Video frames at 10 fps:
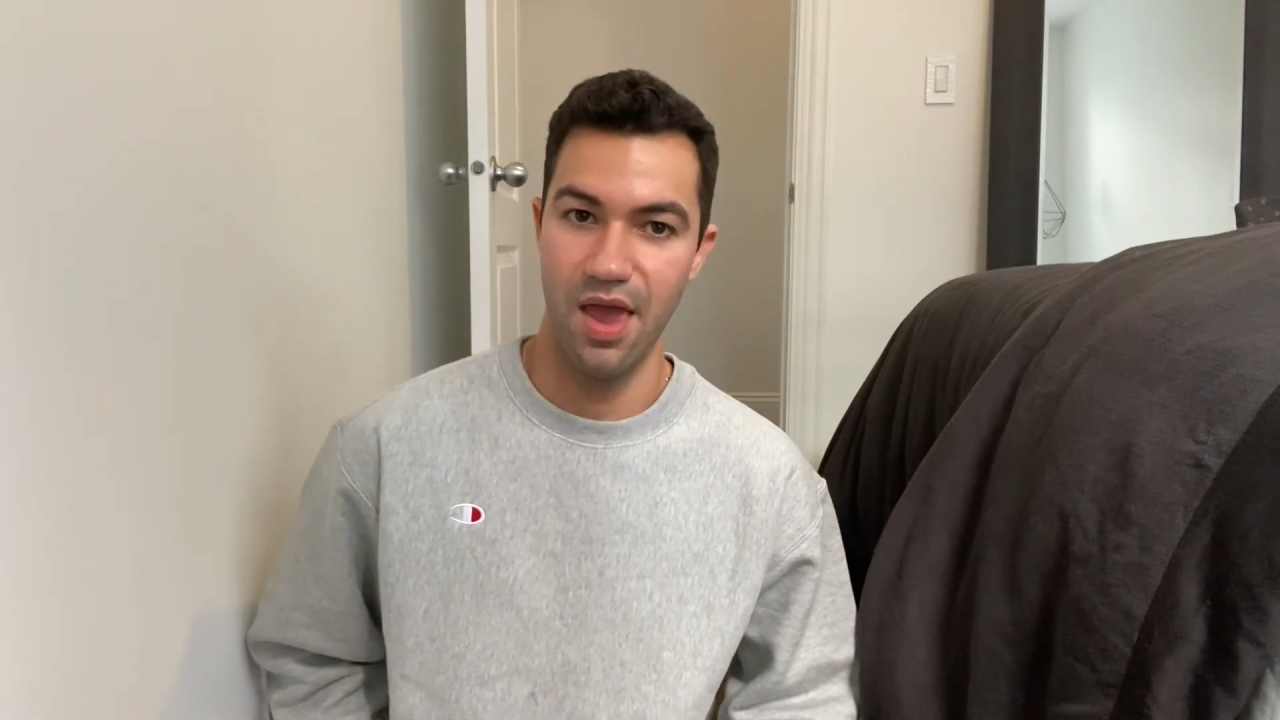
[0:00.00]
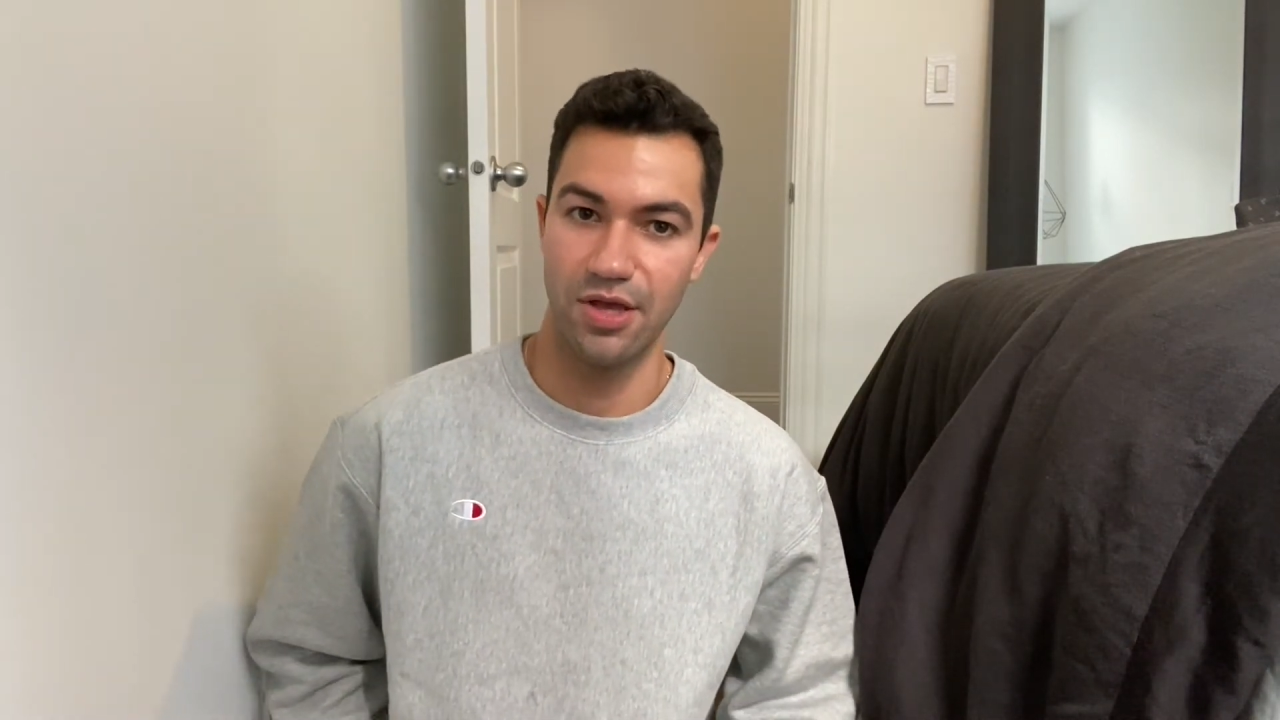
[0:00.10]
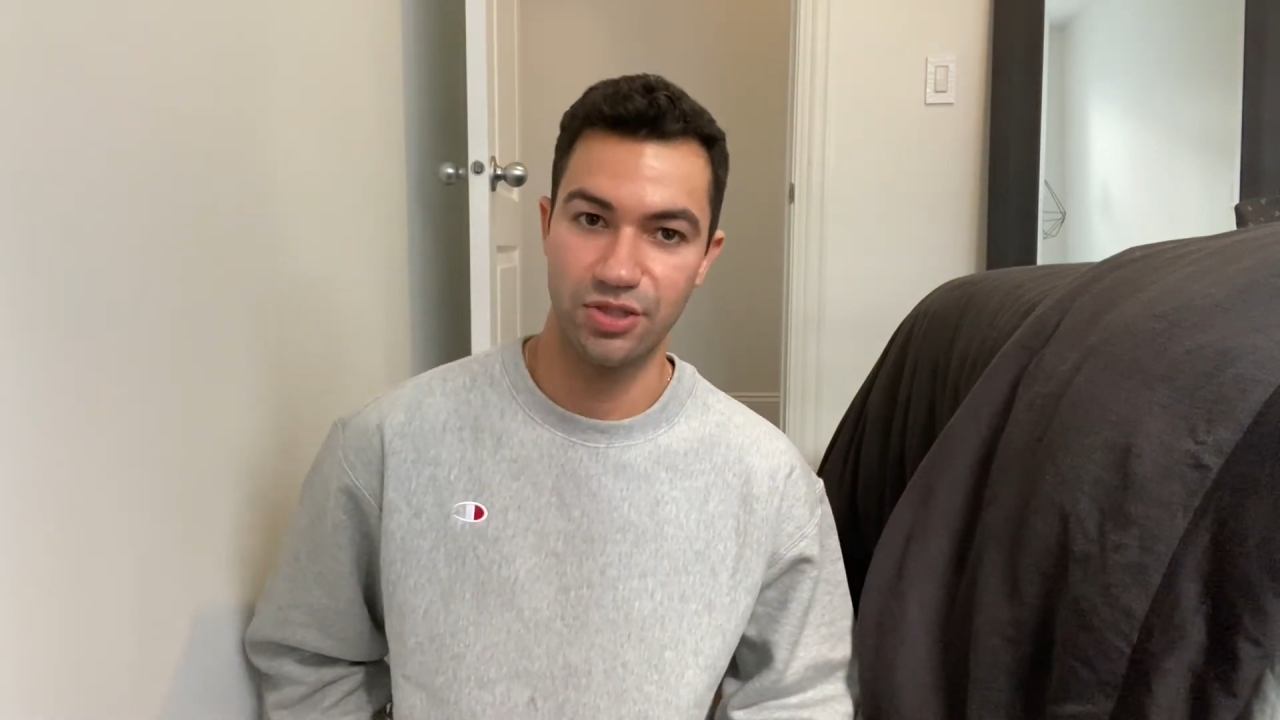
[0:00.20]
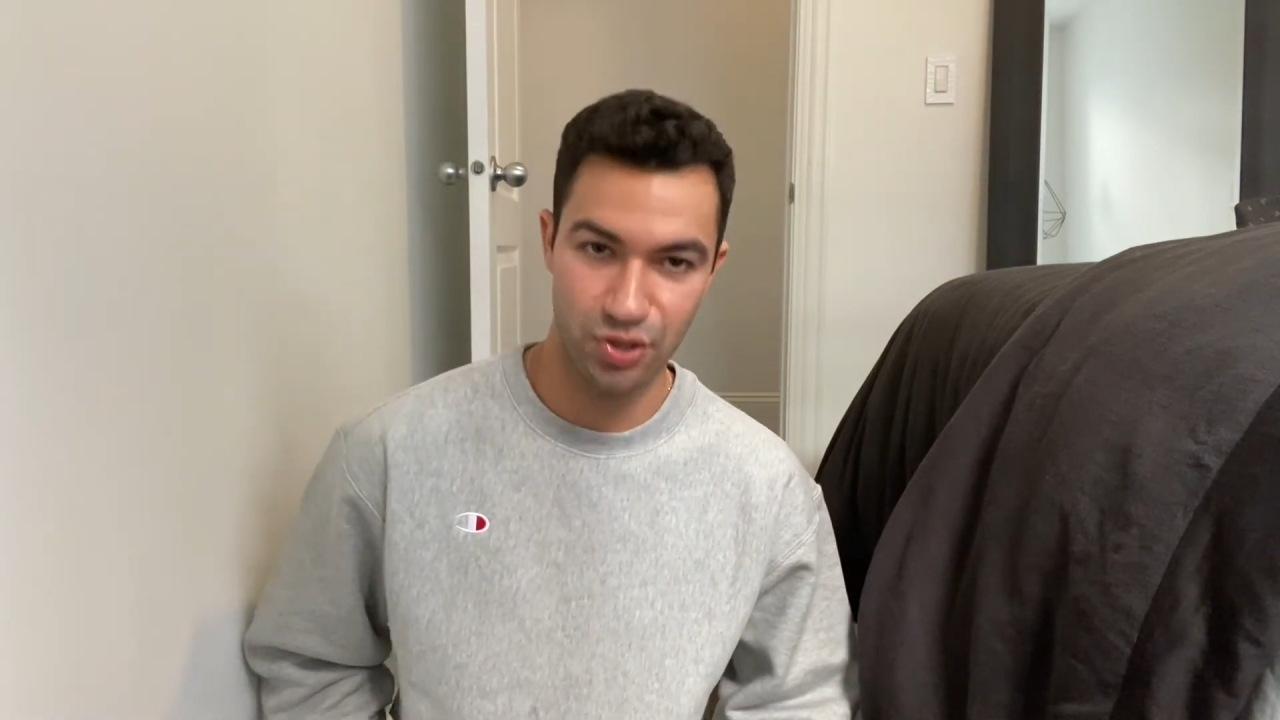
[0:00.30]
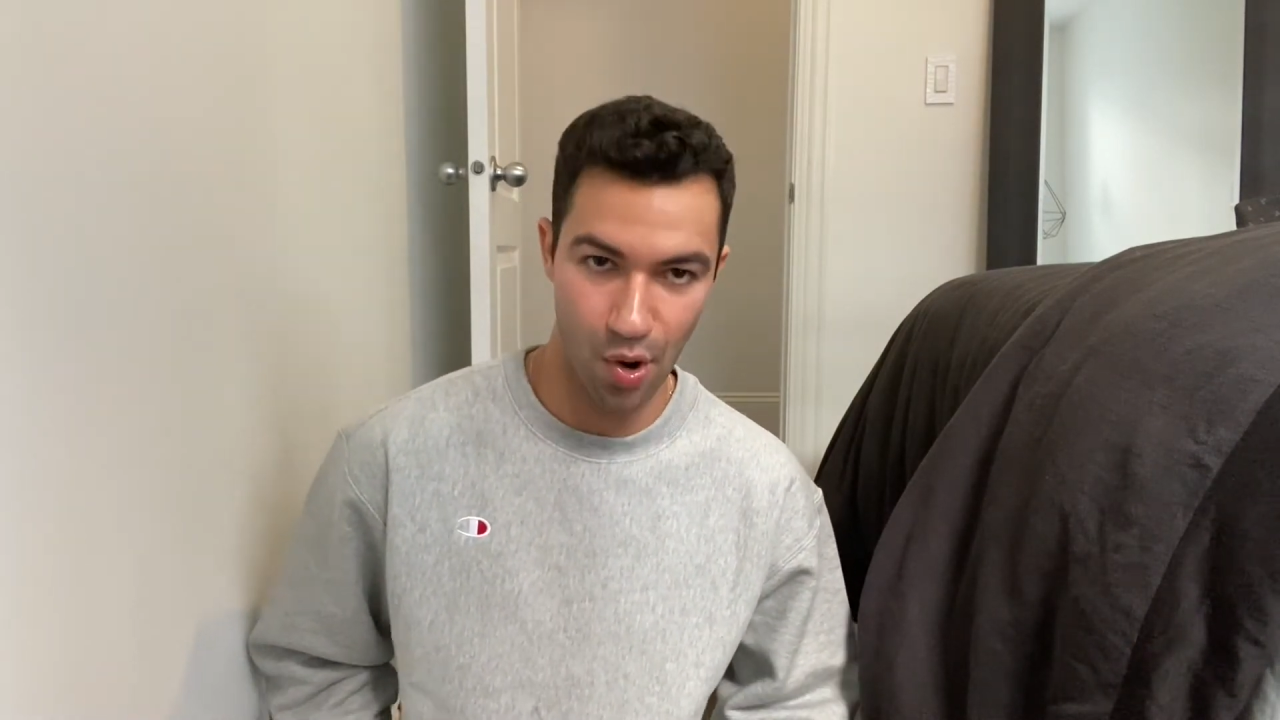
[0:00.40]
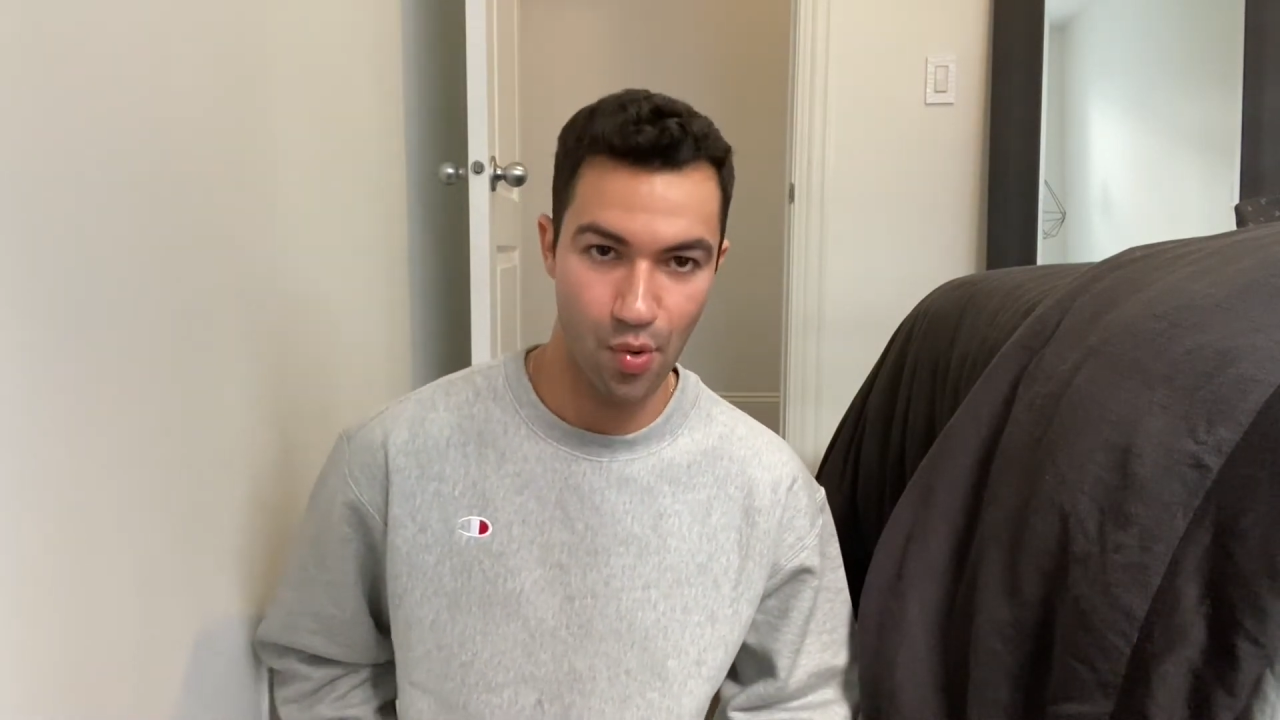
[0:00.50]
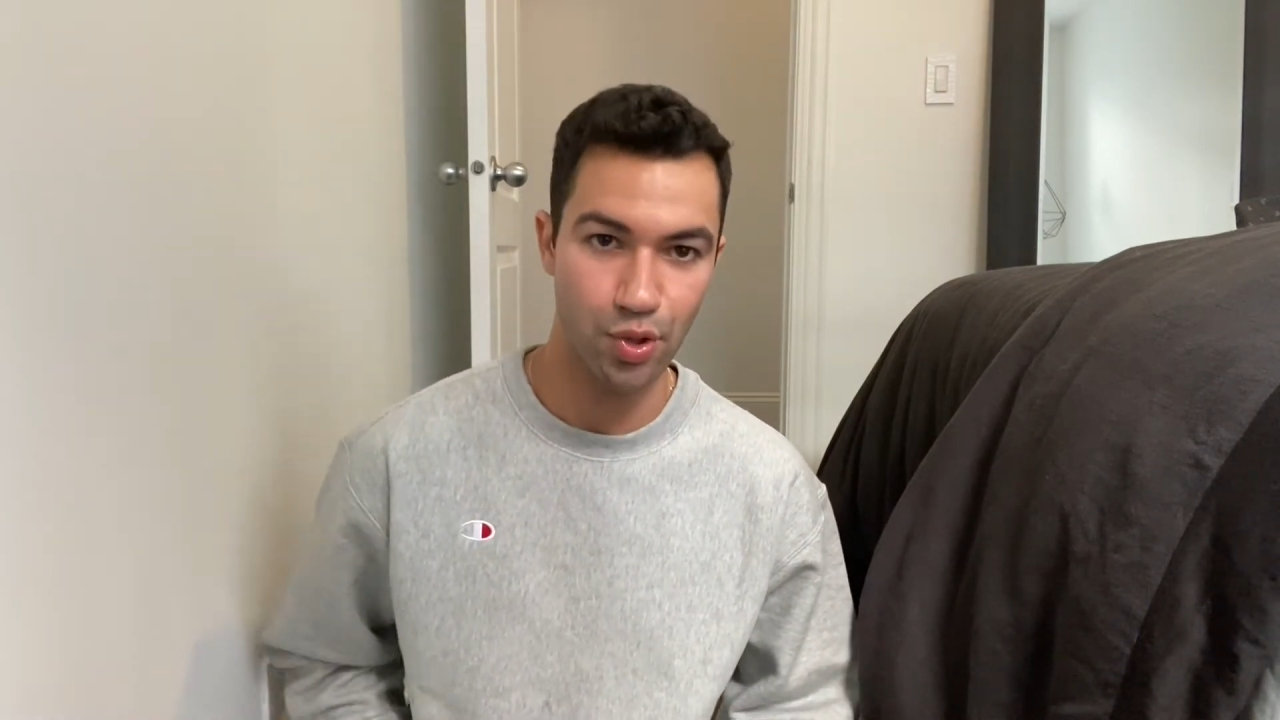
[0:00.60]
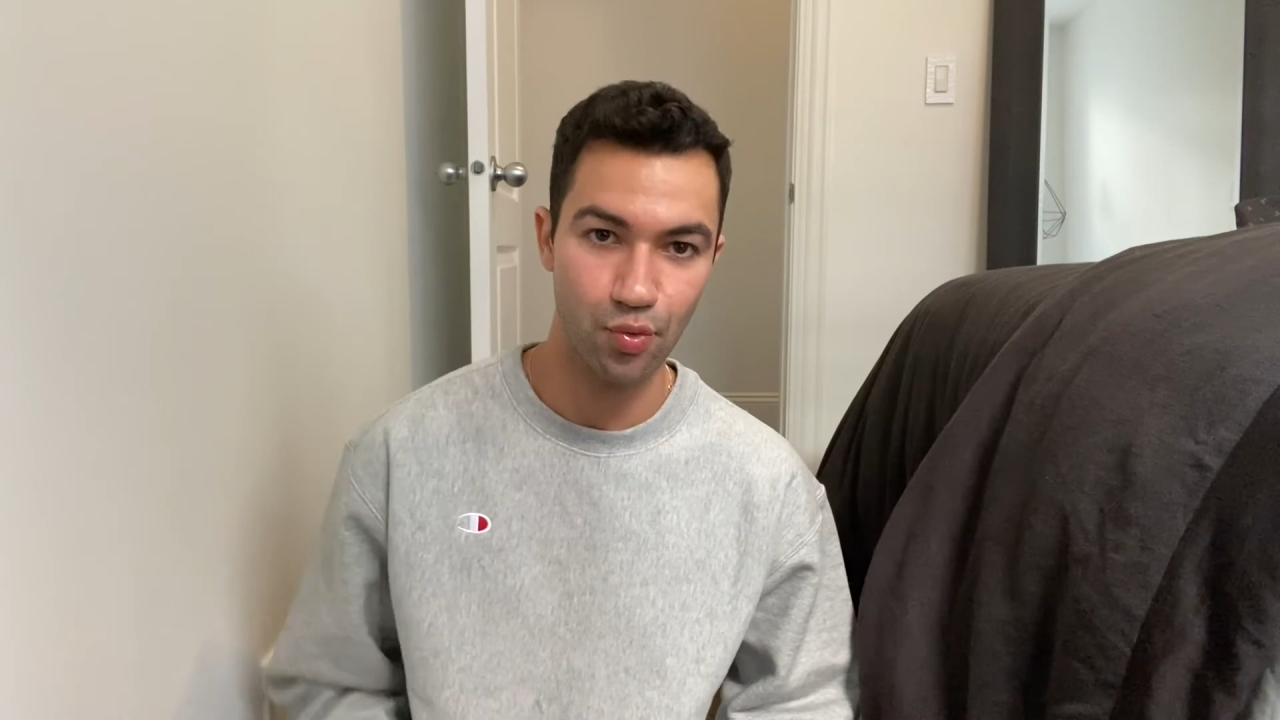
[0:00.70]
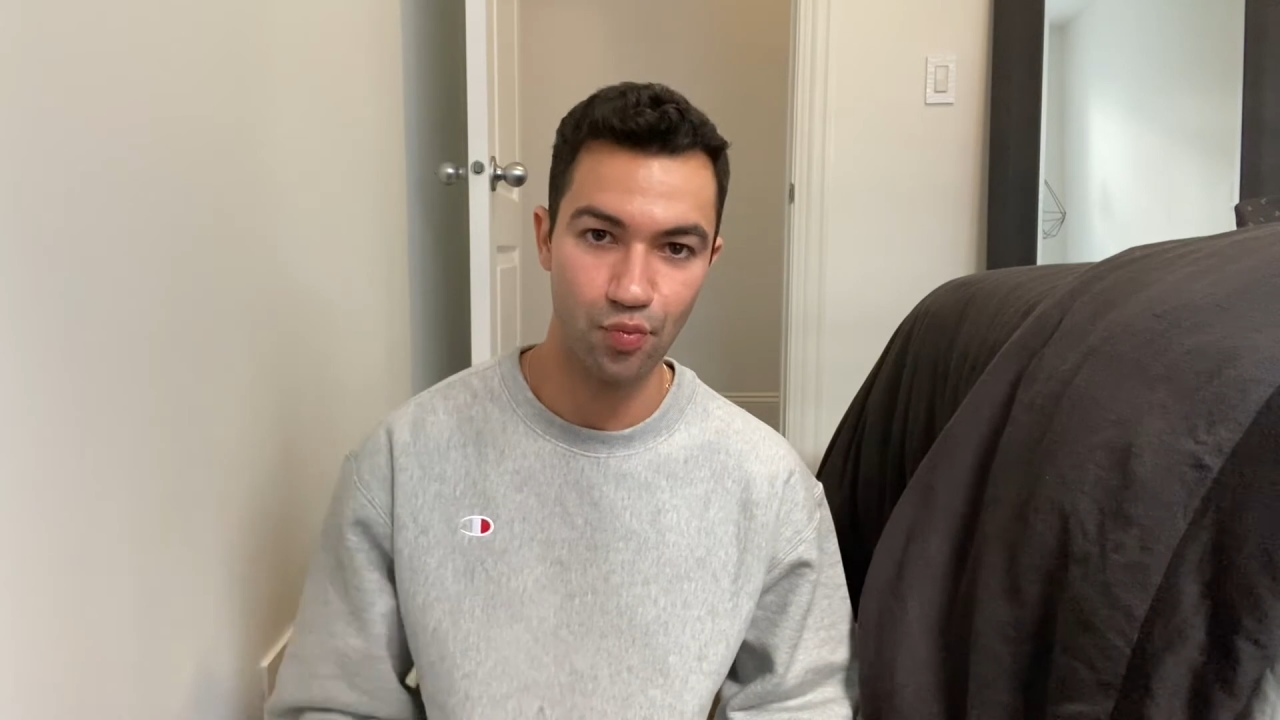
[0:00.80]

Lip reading: So you